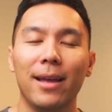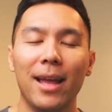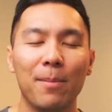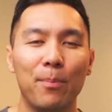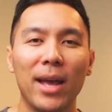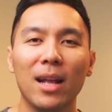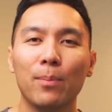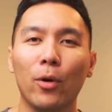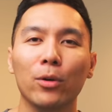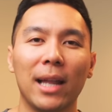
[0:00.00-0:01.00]
In big,
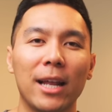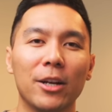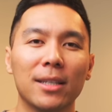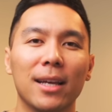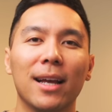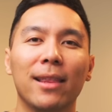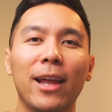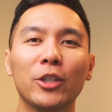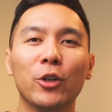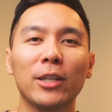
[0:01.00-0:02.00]
bold letters, they
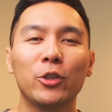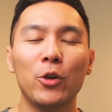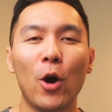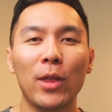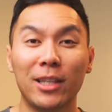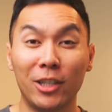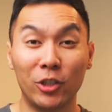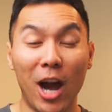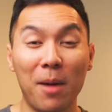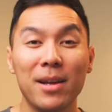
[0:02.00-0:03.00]
ensure that you know that this
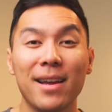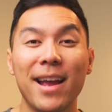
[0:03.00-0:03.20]
job